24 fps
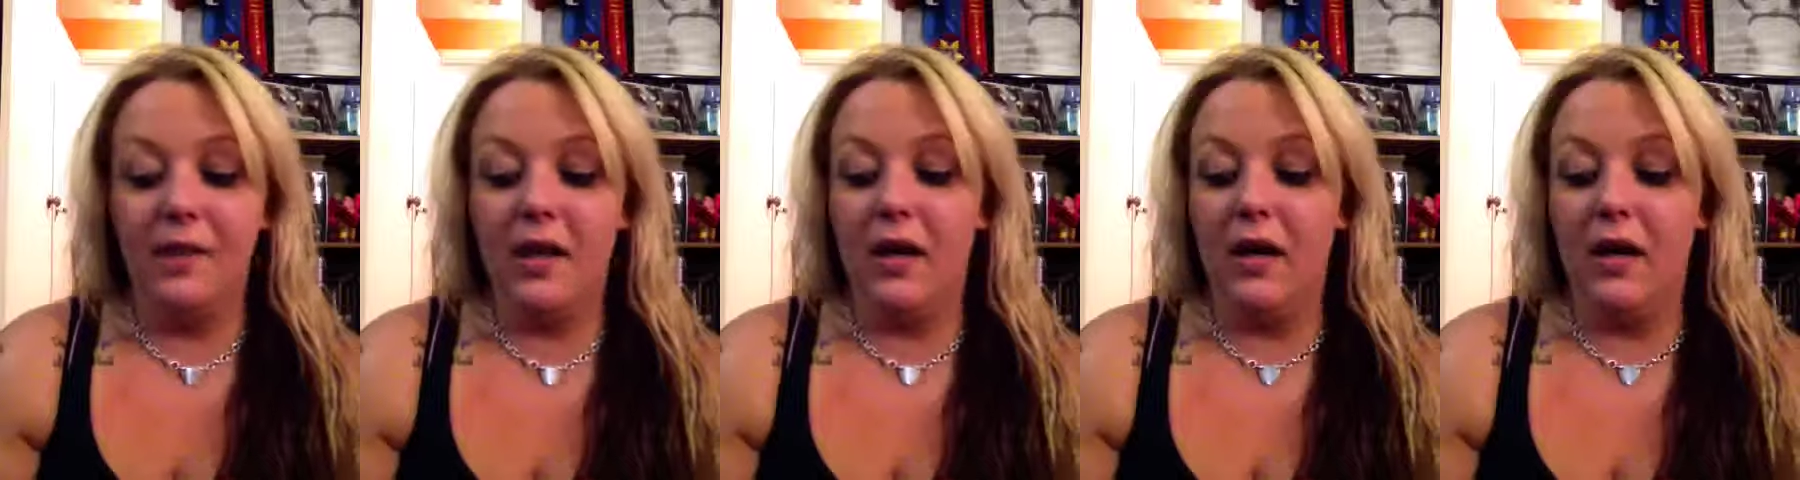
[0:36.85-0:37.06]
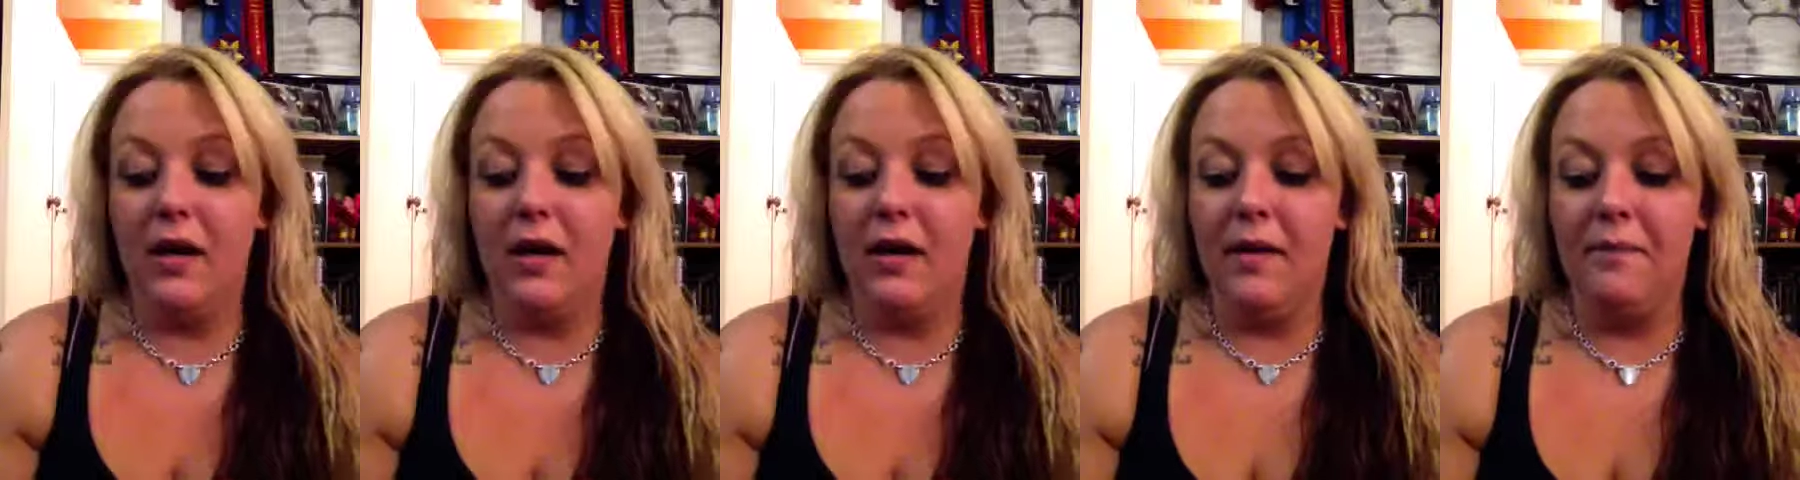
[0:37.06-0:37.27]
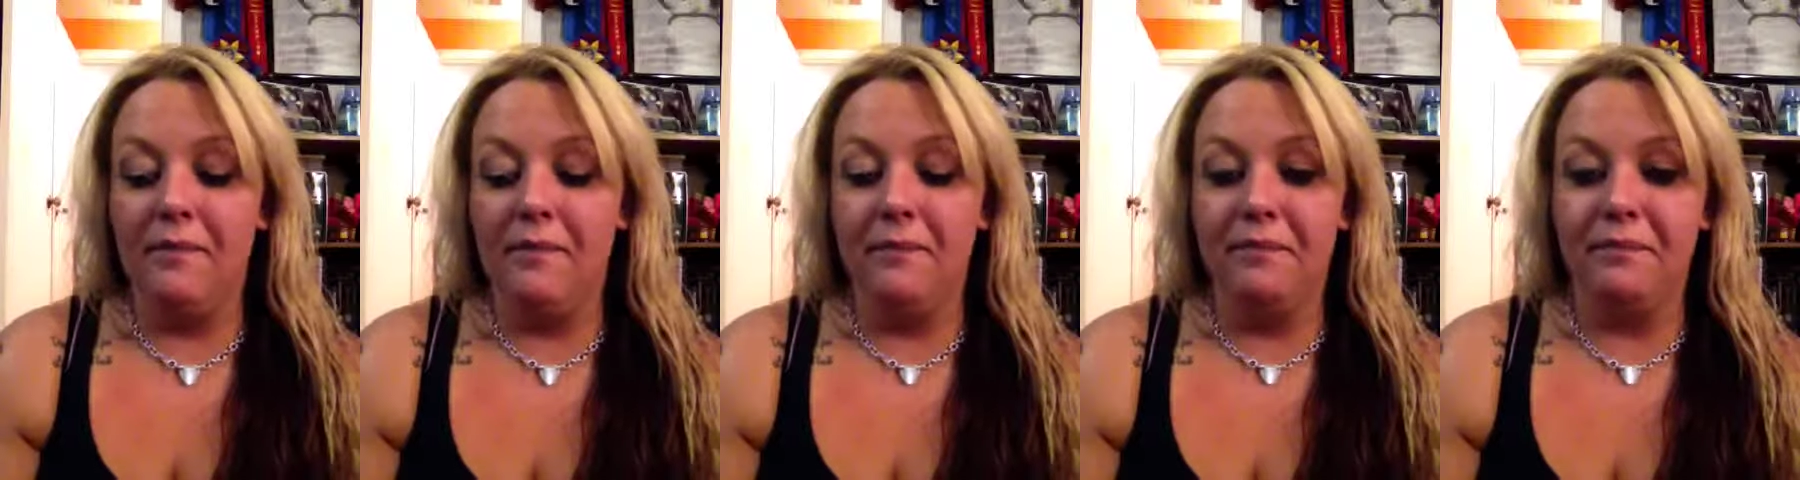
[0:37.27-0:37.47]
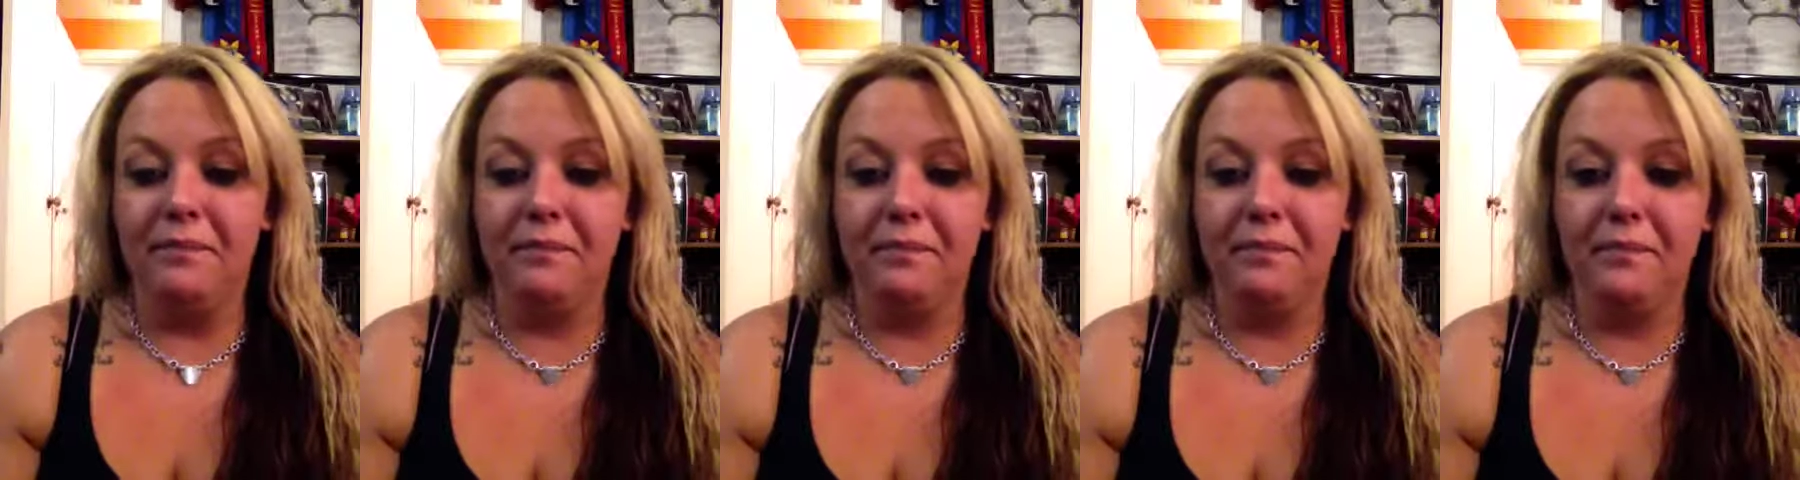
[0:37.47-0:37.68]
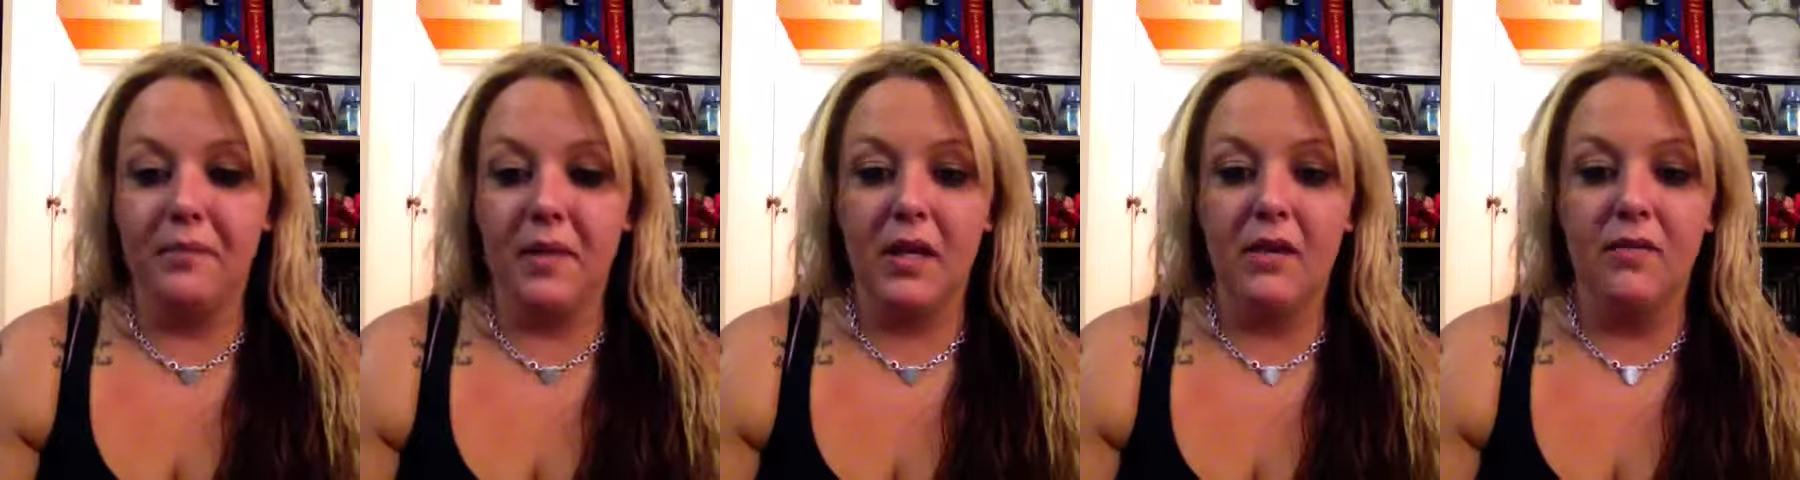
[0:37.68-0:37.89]

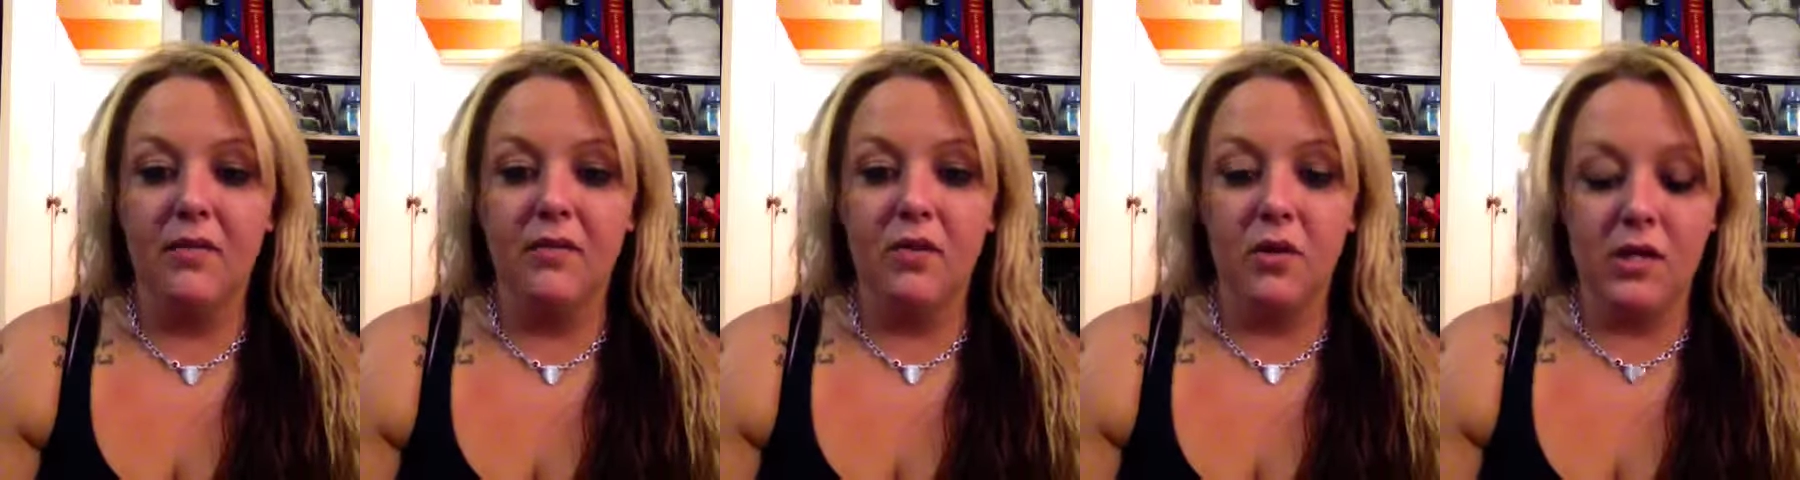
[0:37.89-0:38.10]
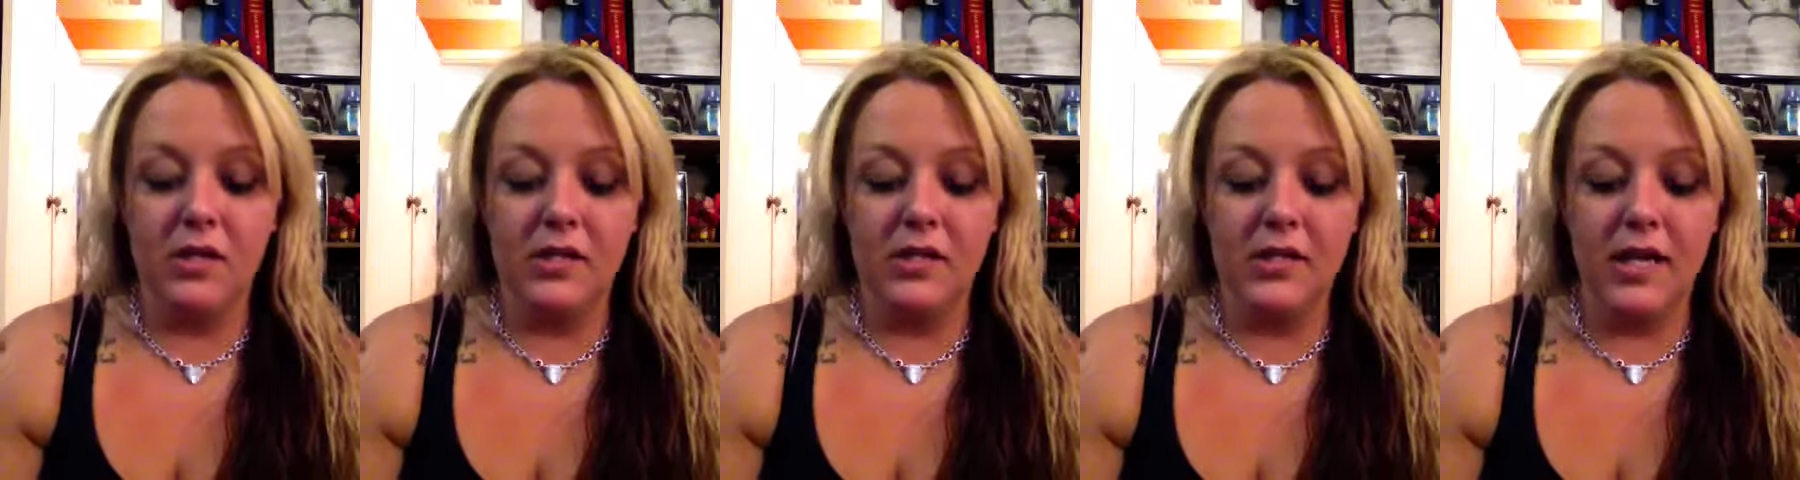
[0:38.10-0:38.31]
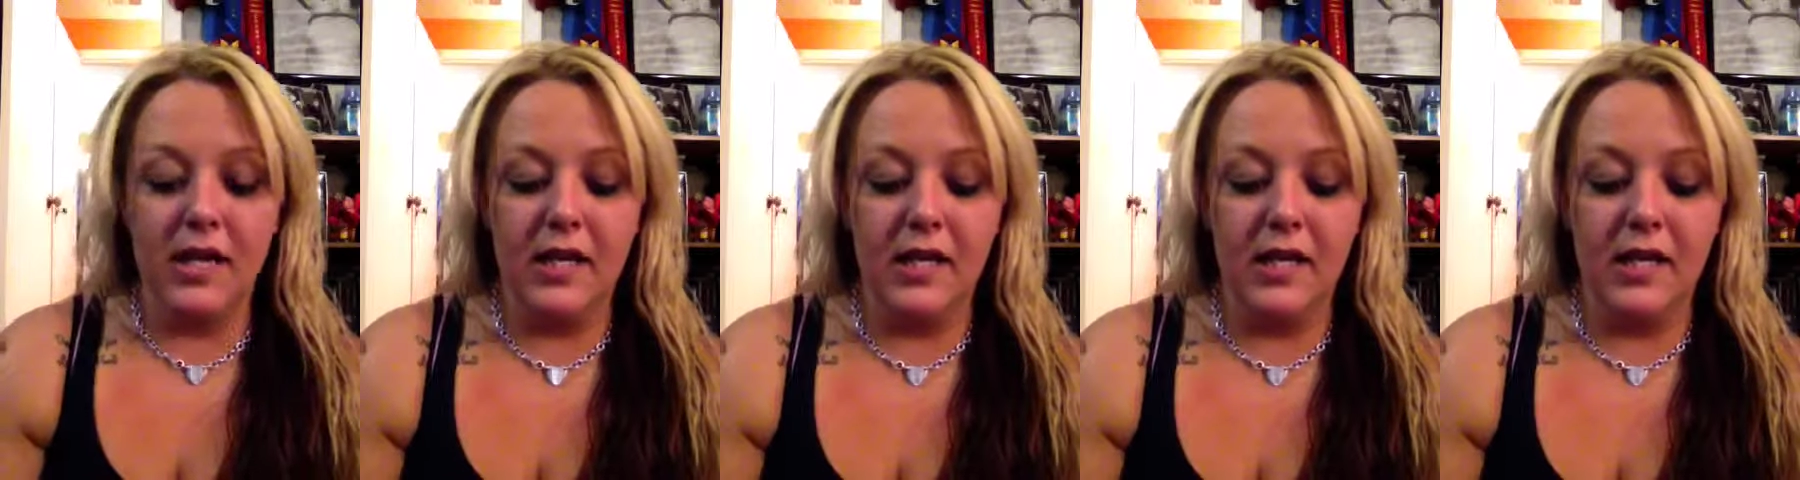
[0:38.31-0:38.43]
of course,